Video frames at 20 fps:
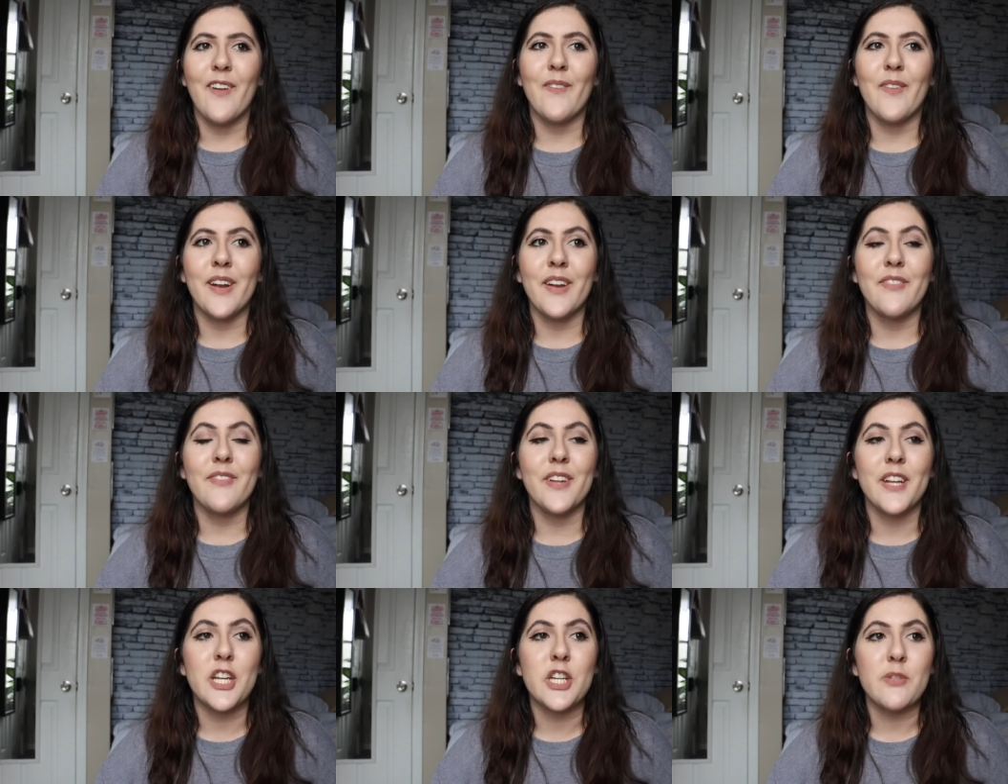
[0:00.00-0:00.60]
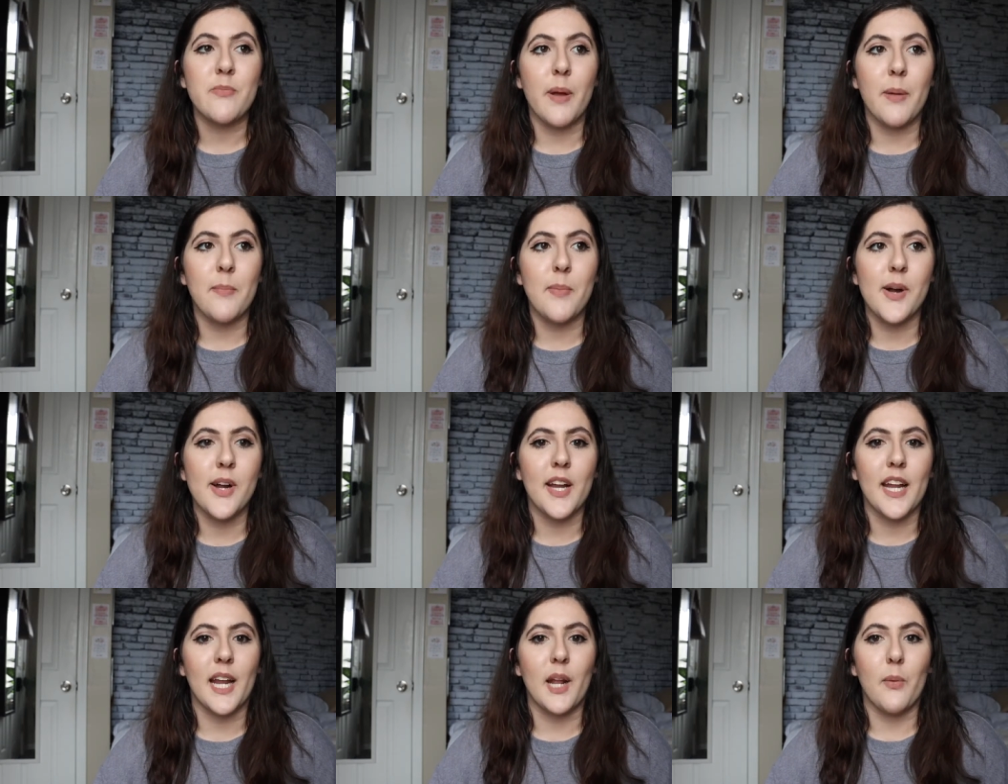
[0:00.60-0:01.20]
I want to finish my
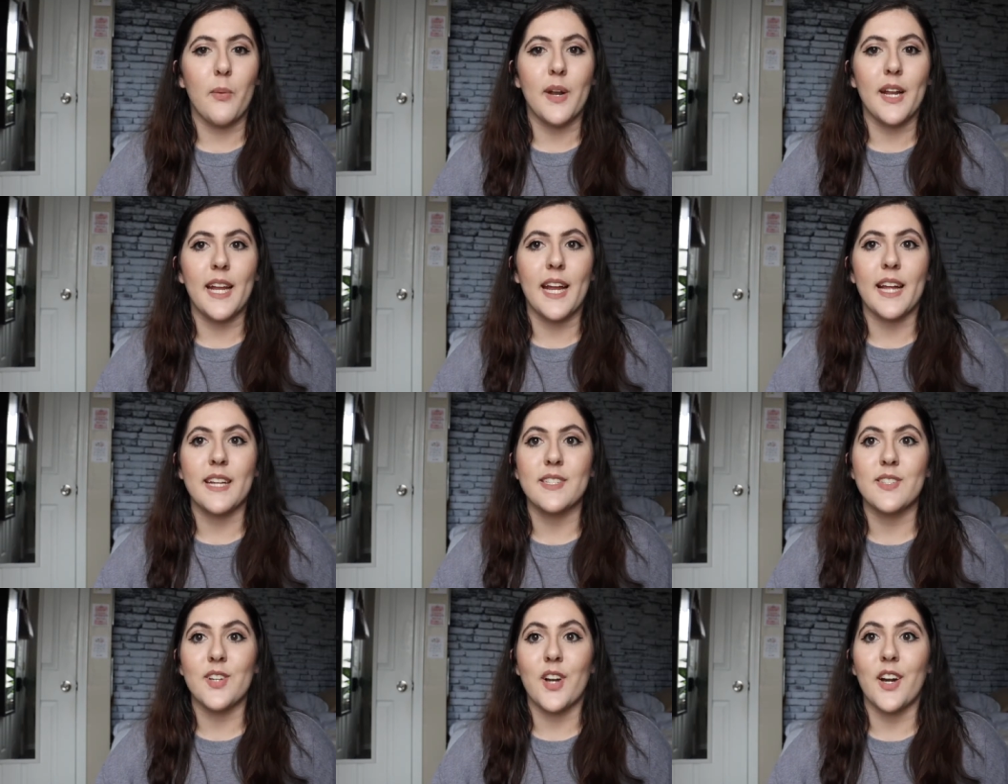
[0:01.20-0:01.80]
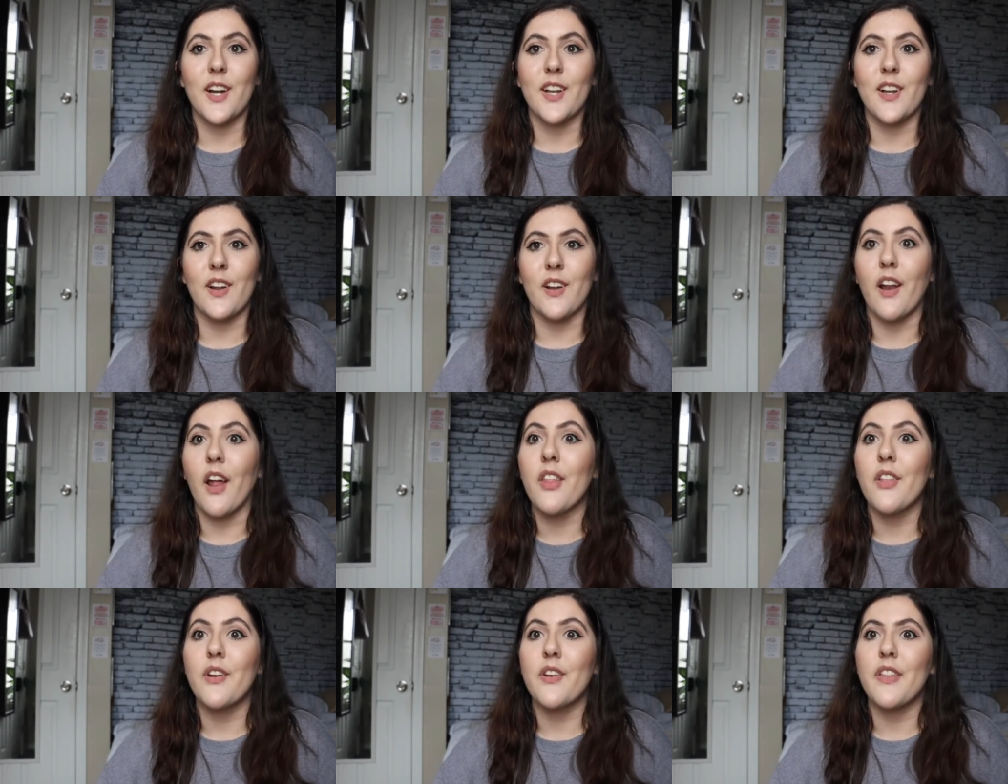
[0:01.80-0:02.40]
book and I want to get started
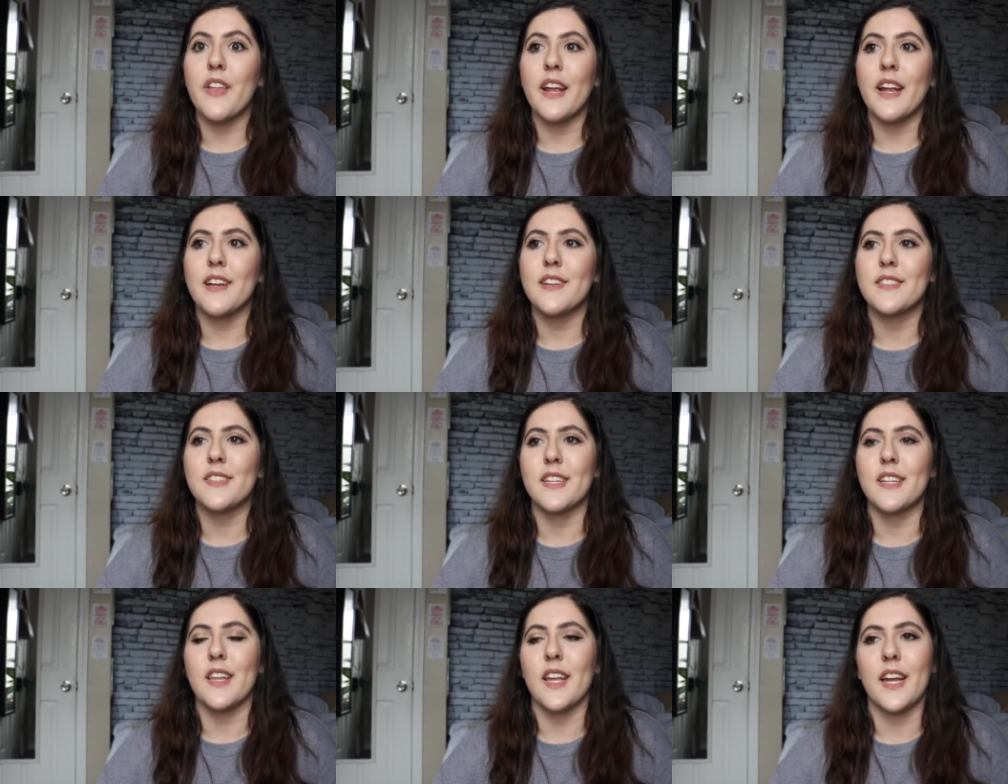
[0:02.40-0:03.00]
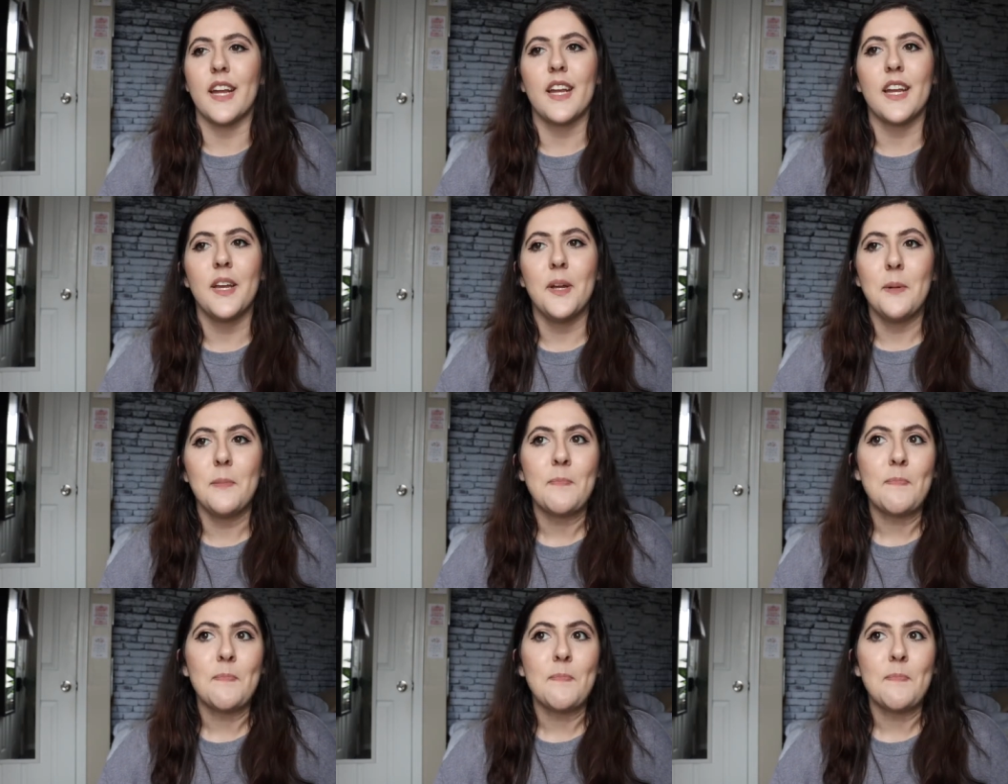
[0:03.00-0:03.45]
on other things and like